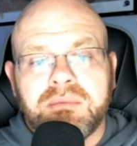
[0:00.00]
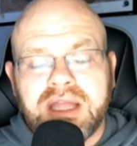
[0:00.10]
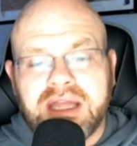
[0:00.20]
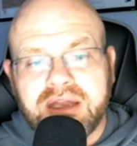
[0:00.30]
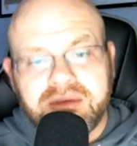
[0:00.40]

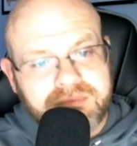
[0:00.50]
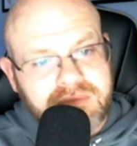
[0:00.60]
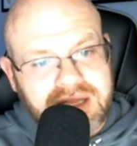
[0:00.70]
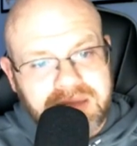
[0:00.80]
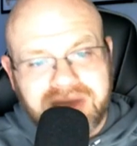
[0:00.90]
And
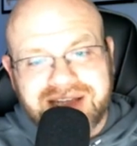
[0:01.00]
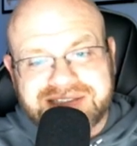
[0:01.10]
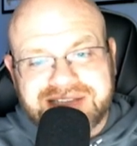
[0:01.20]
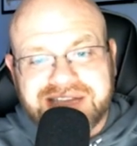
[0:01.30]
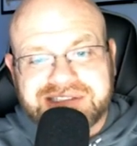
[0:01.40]
like Mike
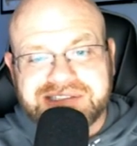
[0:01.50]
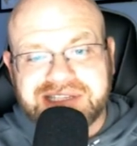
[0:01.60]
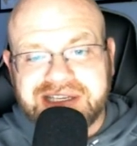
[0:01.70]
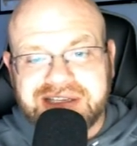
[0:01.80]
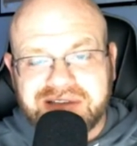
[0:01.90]
Kazaza
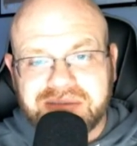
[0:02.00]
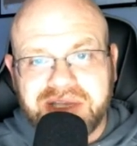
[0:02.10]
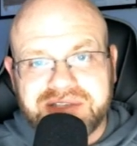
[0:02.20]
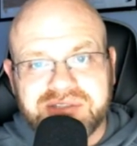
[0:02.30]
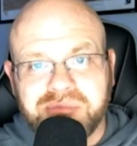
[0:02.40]
said on the
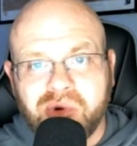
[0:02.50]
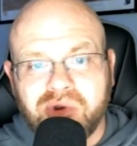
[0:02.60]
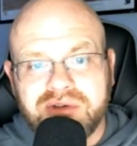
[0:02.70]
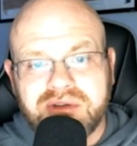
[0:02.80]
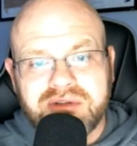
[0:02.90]
message
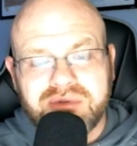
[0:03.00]
board,